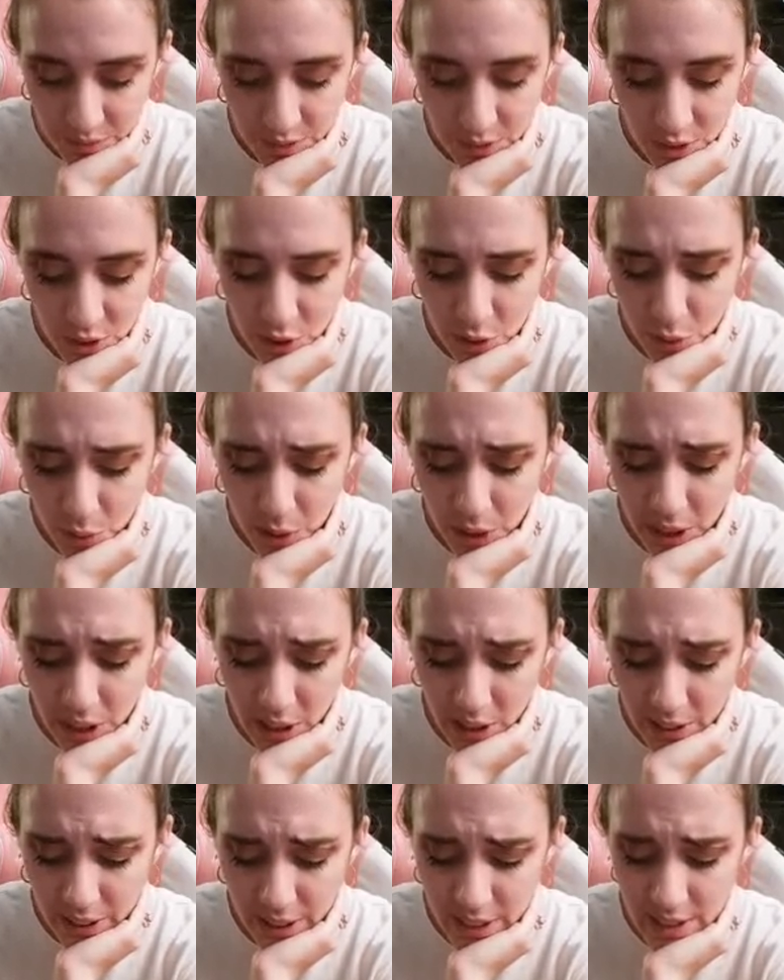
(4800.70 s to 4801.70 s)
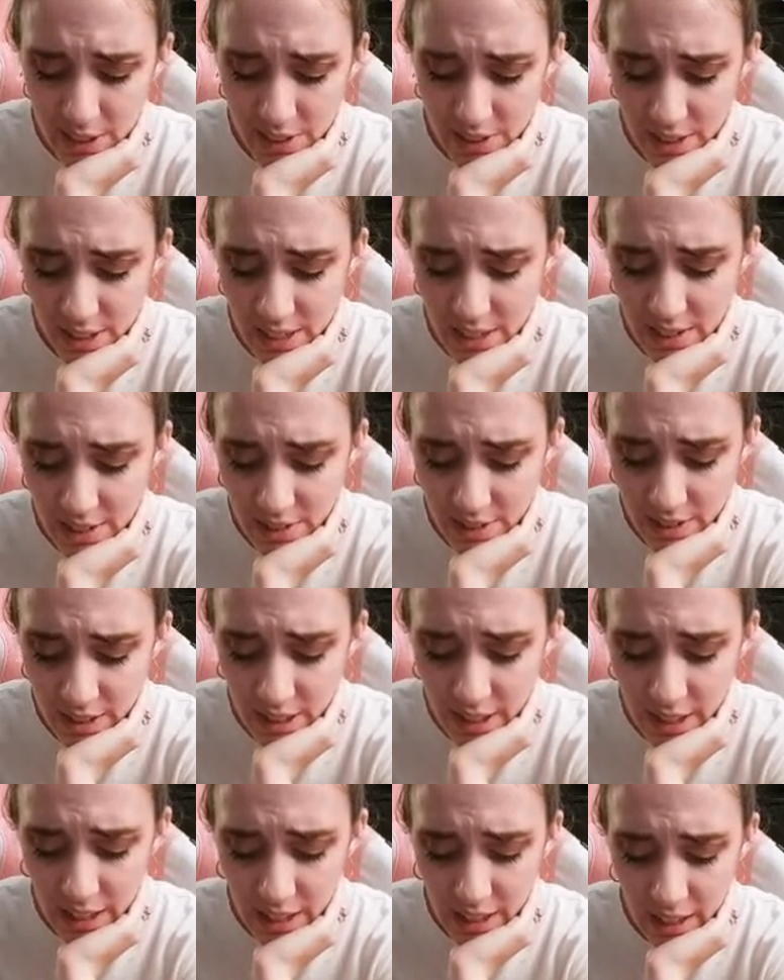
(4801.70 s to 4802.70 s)
because really all it is
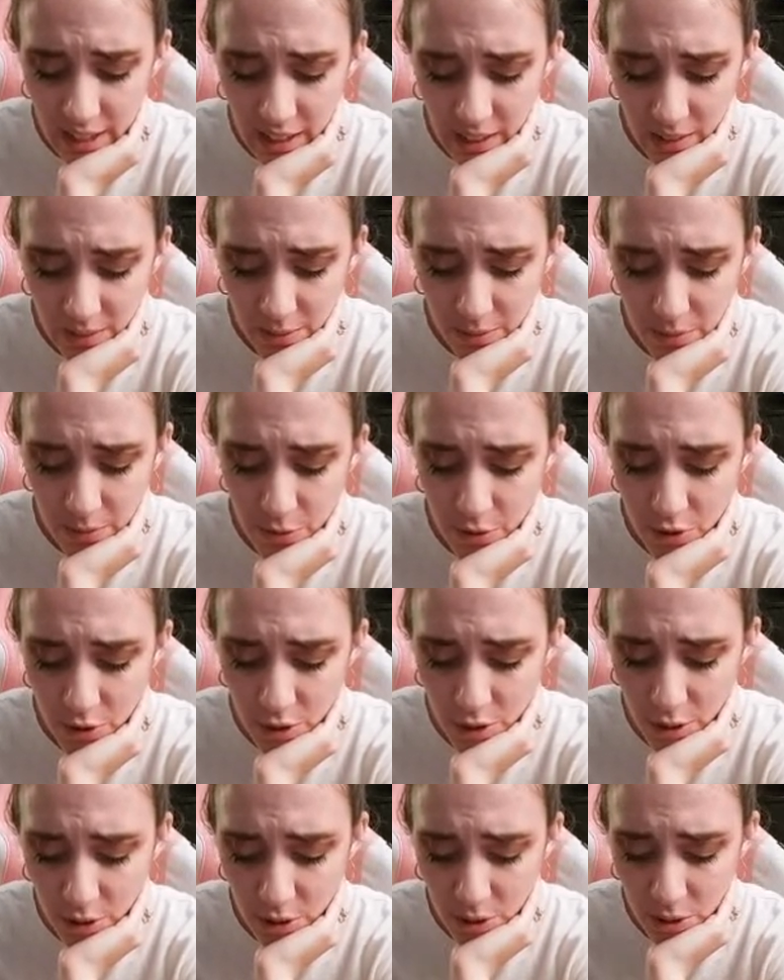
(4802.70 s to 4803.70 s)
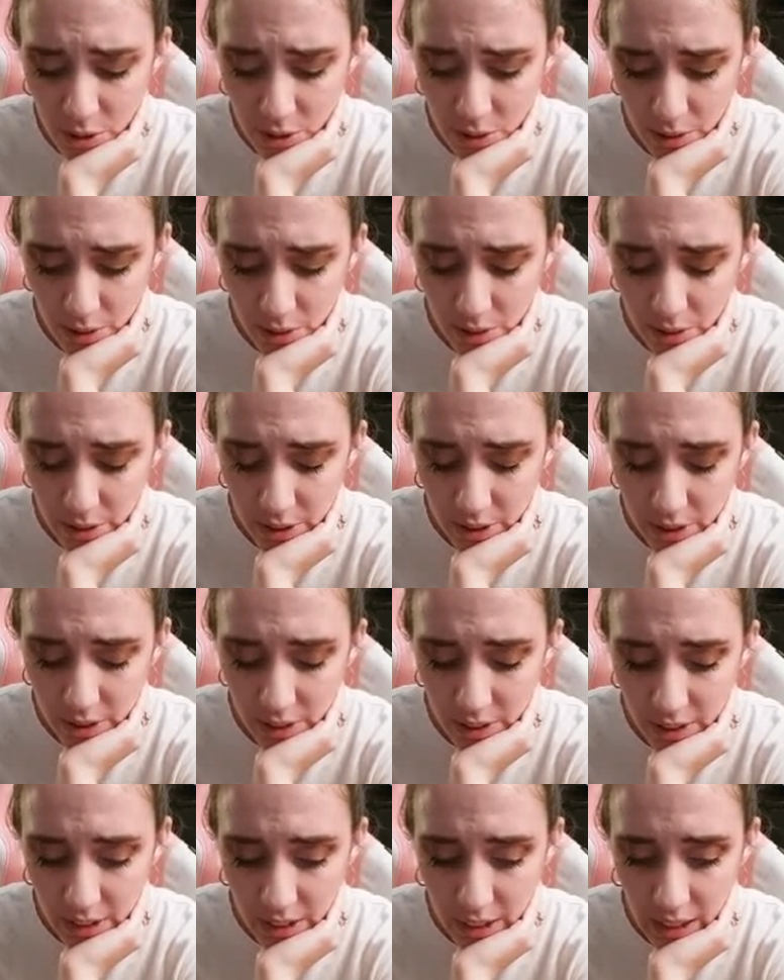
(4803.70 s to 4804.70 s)
a circle
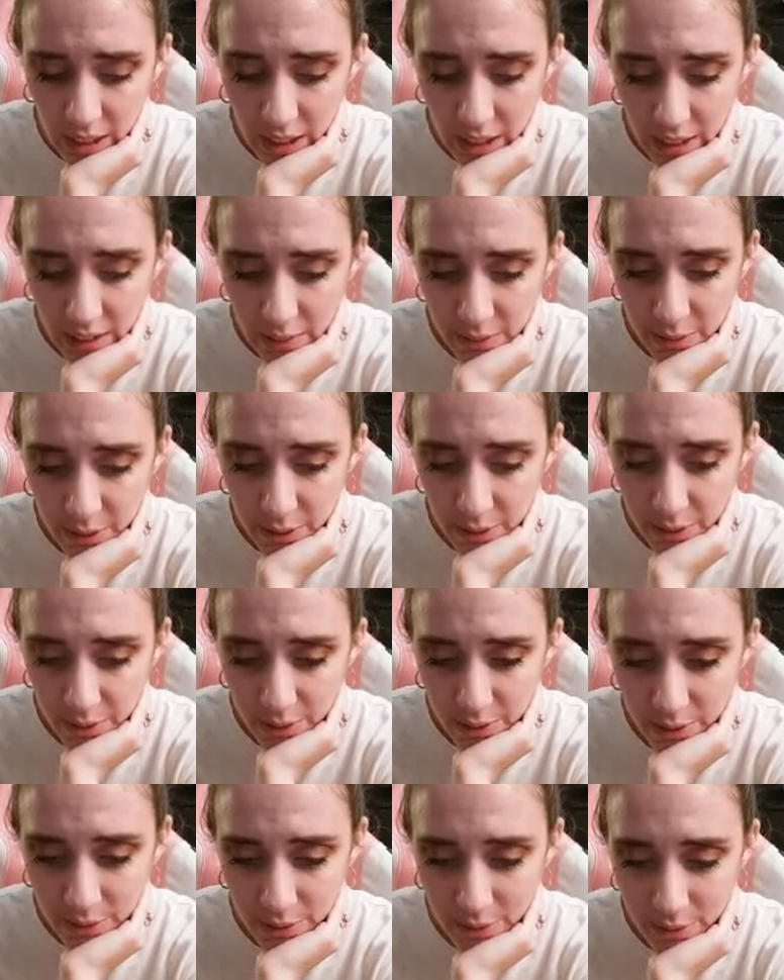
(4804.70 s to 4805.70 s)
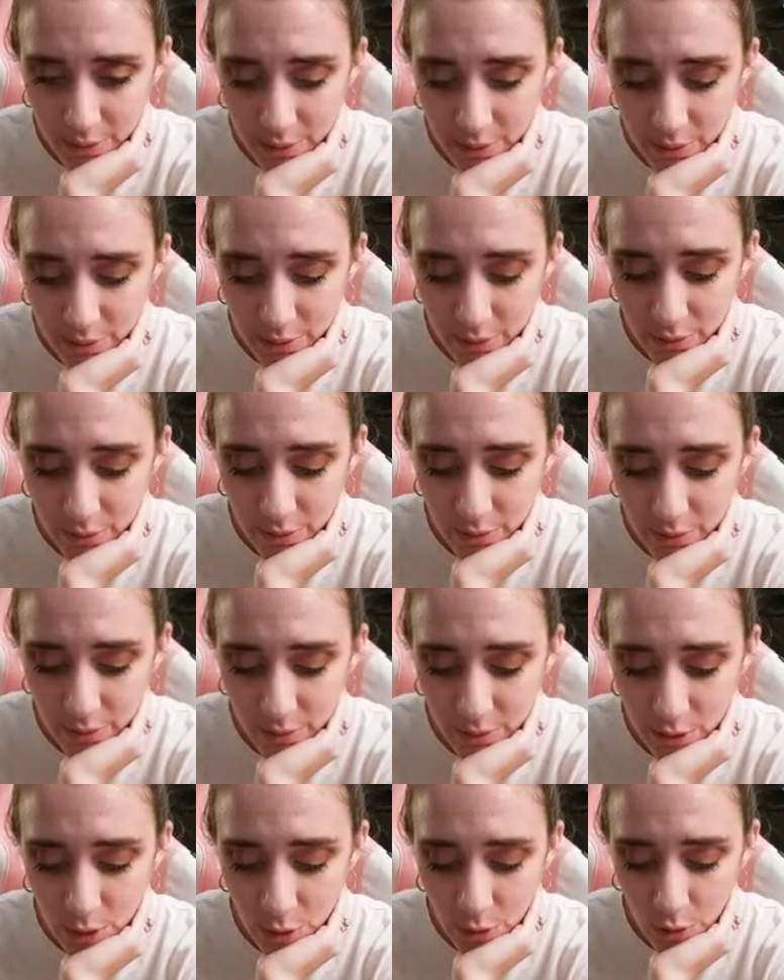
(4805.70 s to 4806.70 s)
of,
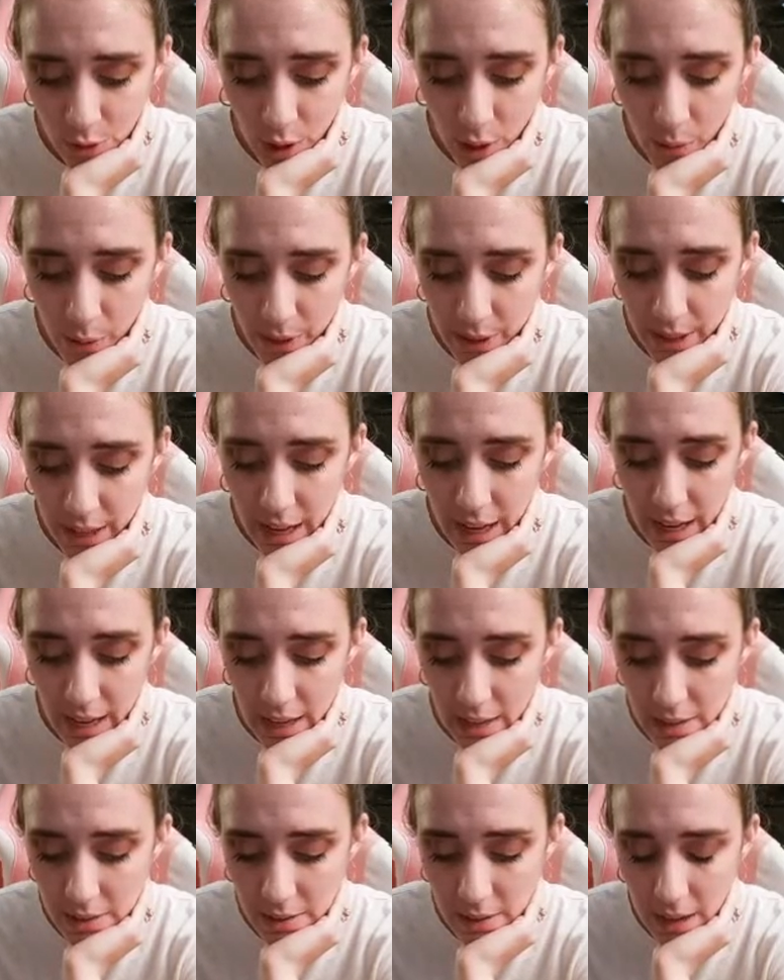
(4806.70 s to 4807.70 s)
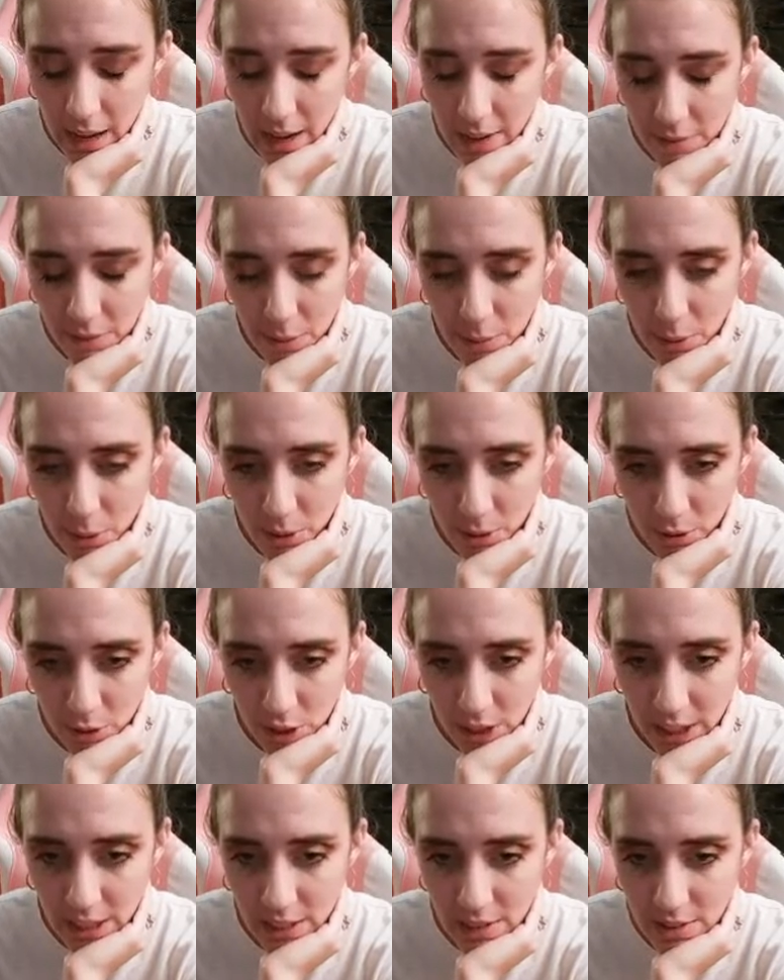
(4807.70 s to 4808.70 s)
you start with 8 half double
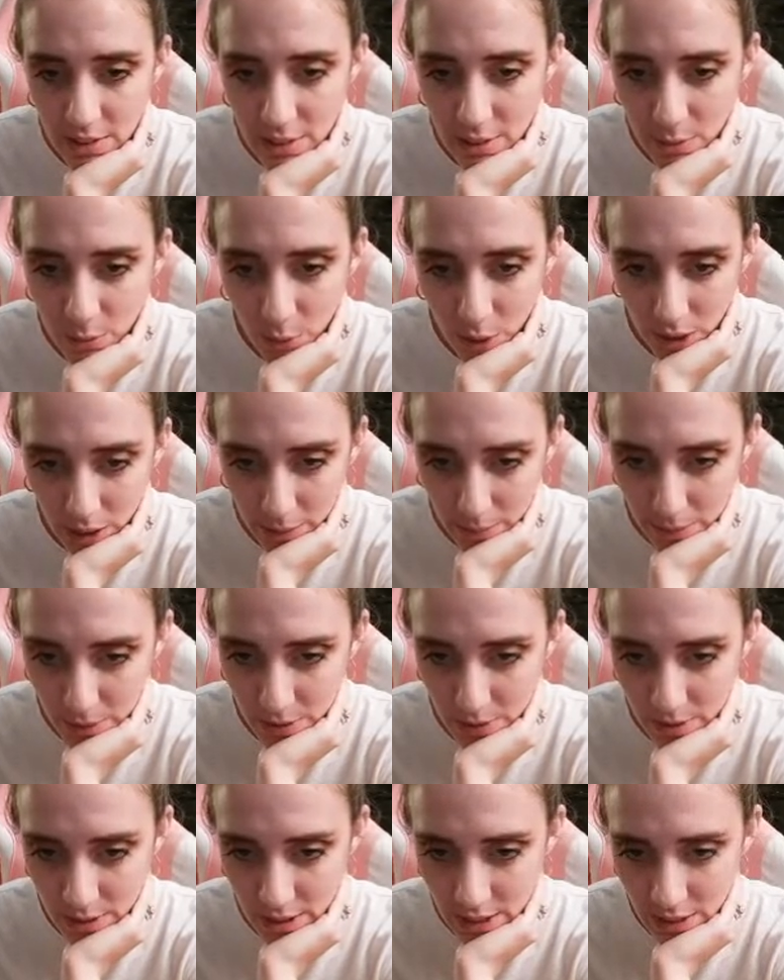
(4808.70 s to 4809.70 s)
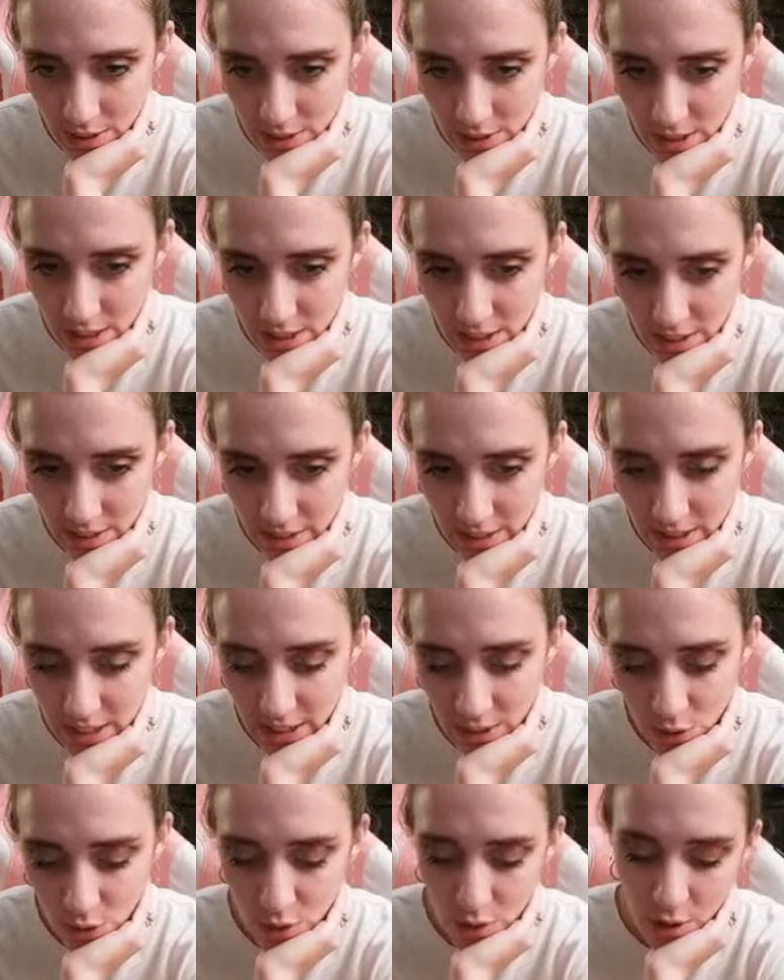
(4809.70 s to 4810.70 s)
crochets, work up to 16 on the
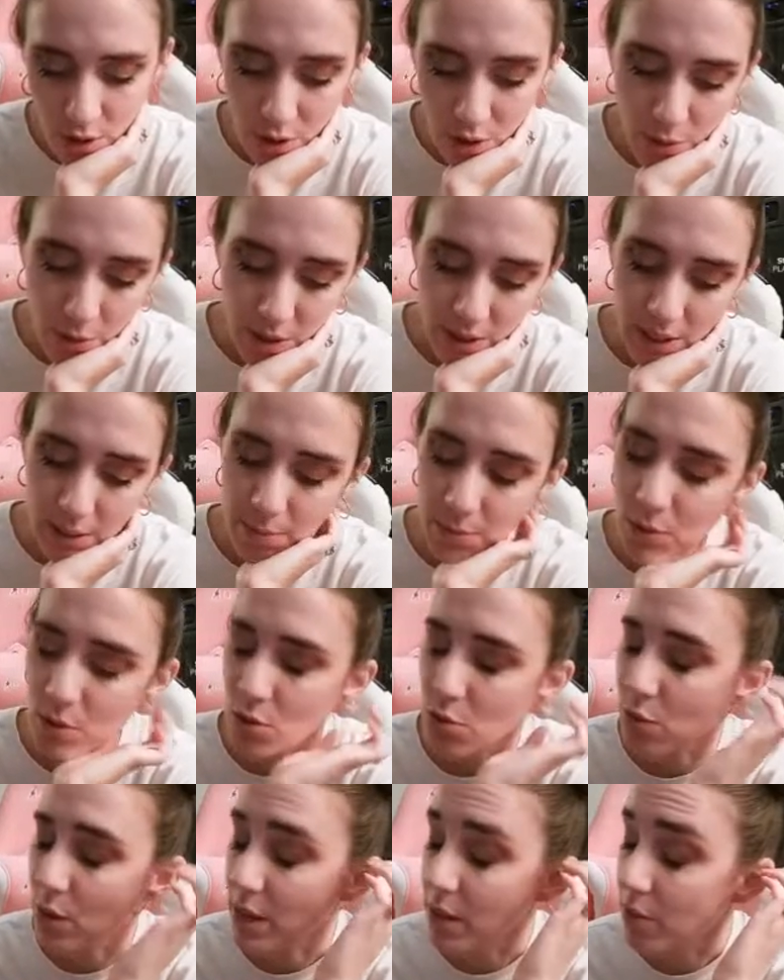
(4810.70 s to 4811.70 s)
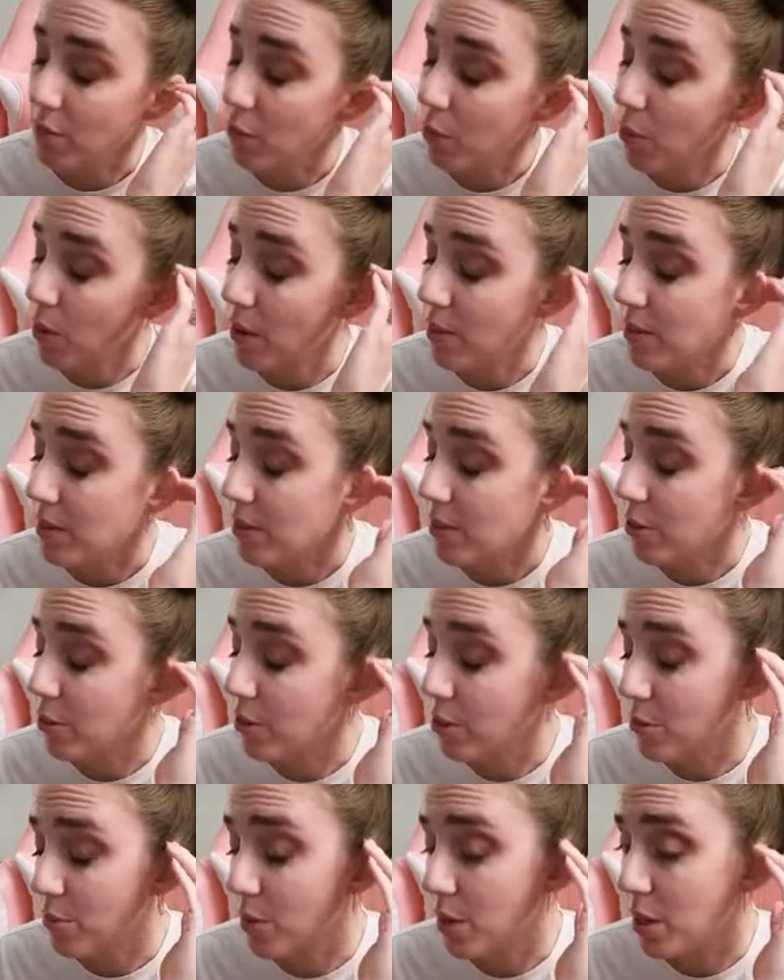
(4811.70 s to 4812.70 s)
next row, work up to 24 on the
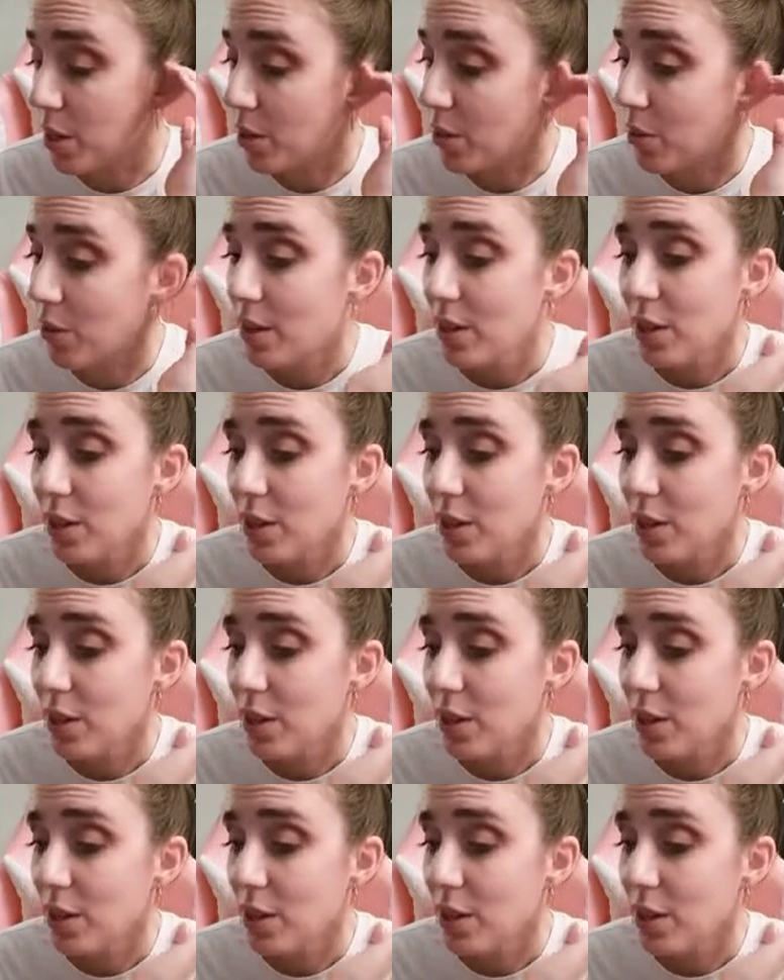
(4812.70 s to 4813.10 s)
third row,